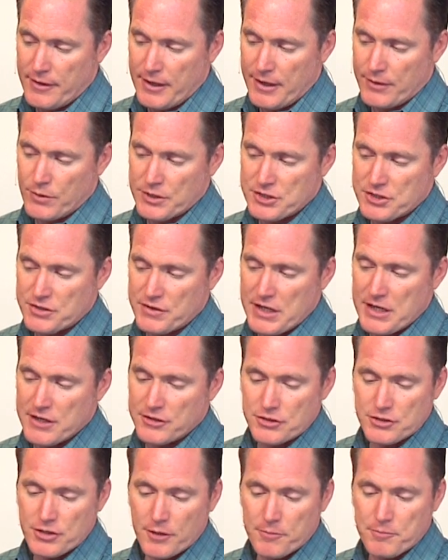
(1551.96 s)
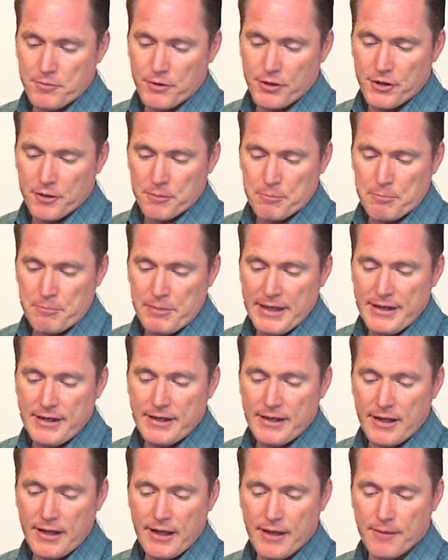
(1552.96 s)
At which the interpreter bid
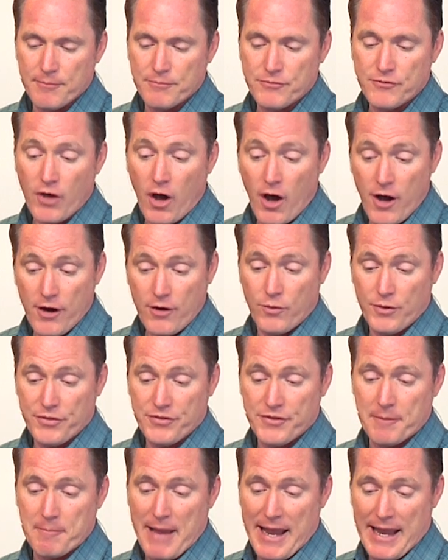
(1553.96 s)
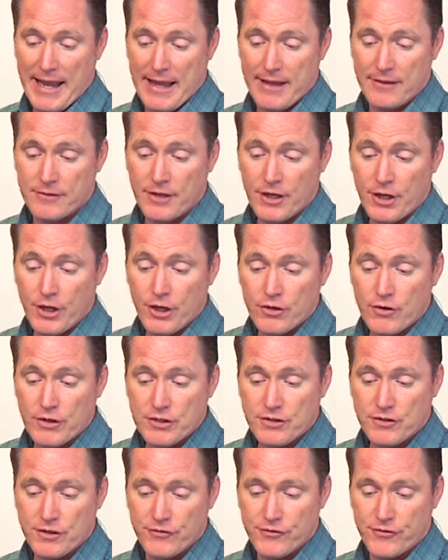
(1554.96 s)
him talk with the man.
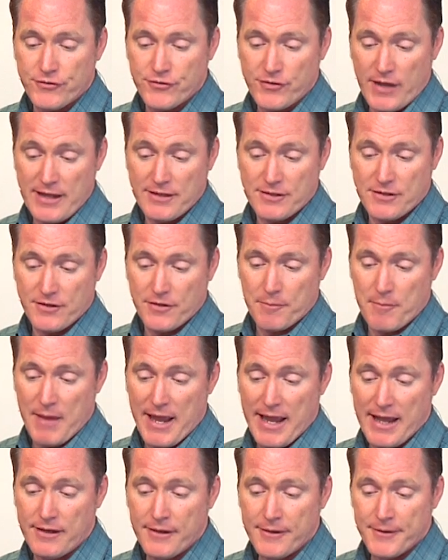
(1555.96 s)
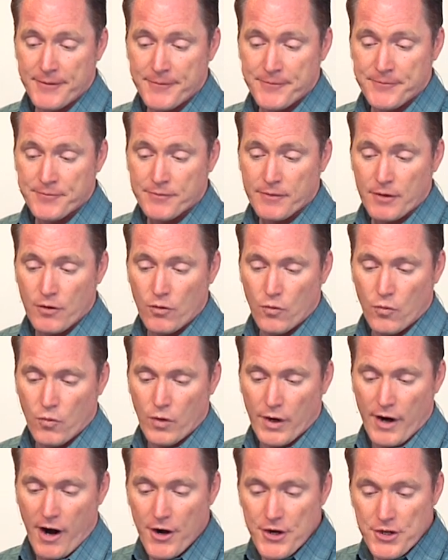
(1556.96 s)
Christian said to the man,
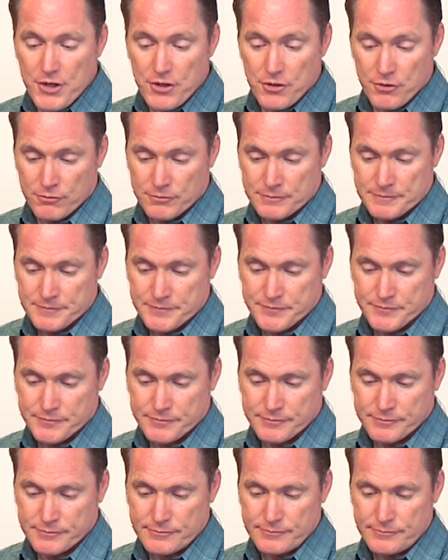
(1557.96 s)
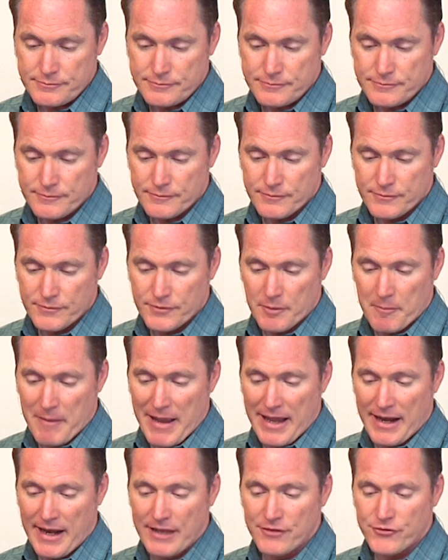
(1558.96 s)
"What are you?" The
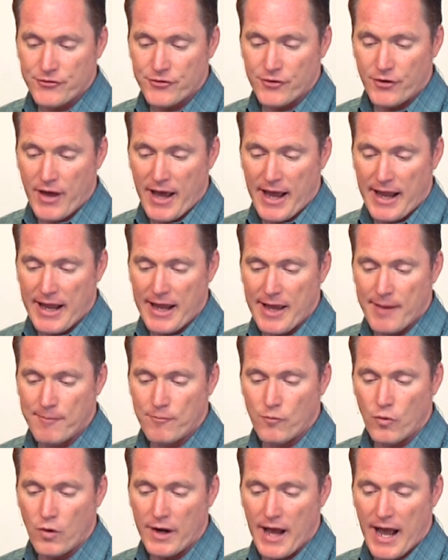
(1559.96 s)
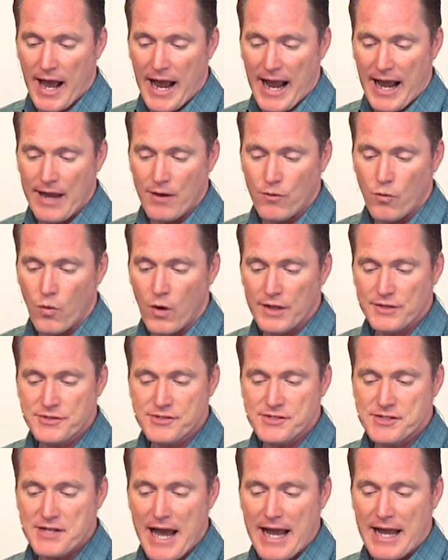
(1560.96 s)
man answered, "I am what I
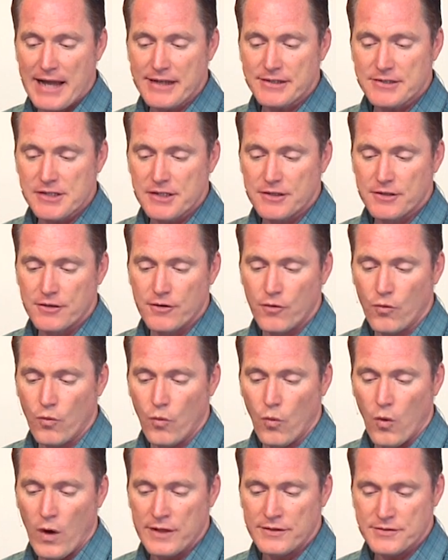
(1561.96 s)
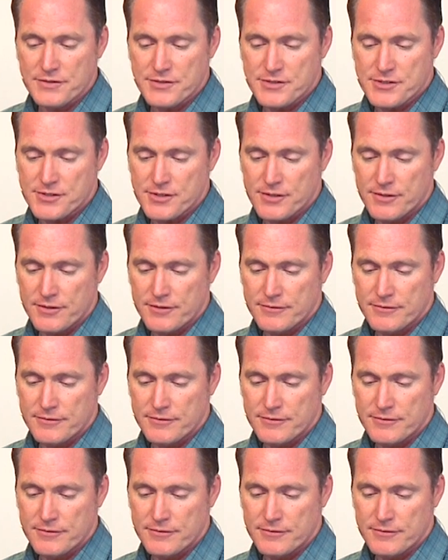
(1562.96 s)
was not once."